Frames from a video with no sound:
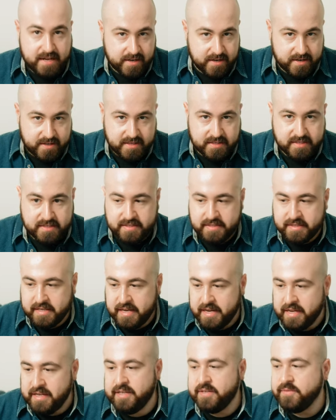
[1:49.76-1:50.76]
you know, this is
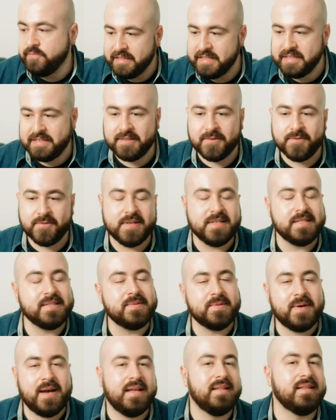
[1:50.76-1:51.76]
like, these are the
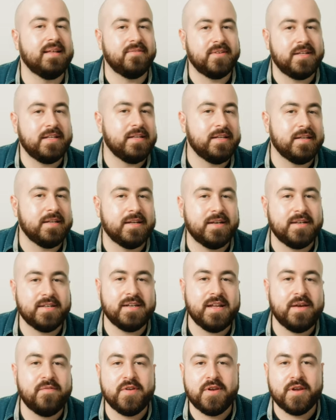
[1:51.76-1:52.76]
reasons why I love it. You know, you
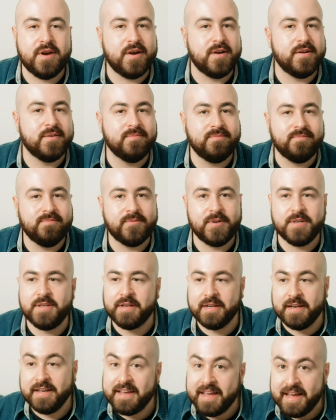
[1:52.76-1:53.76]
never know what
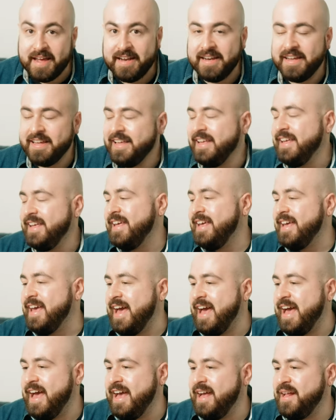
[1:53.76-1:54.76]
you're gonna get
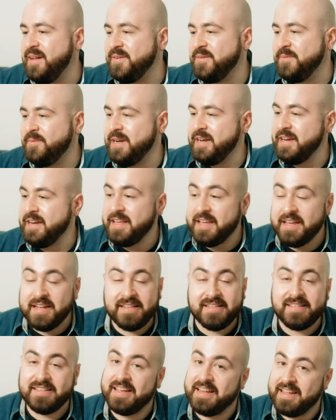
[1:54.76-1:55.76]
and when it
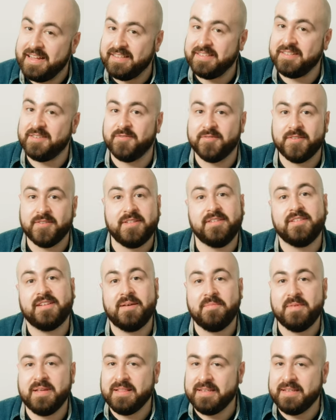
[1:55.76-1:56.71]
hits, it hits different. I mean,